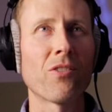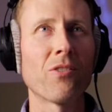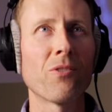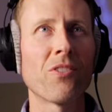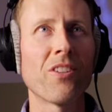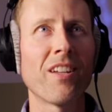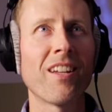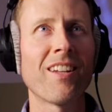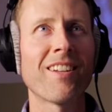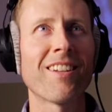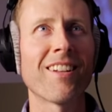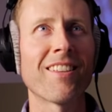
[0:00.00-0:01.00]
Gucci.
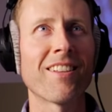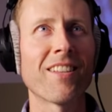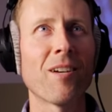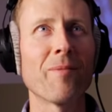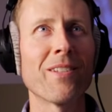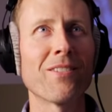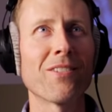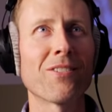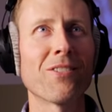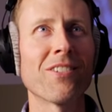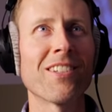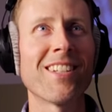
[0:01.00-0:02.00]
I think that means
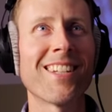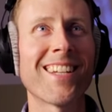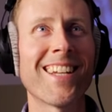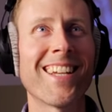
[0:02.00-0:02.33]
it's good.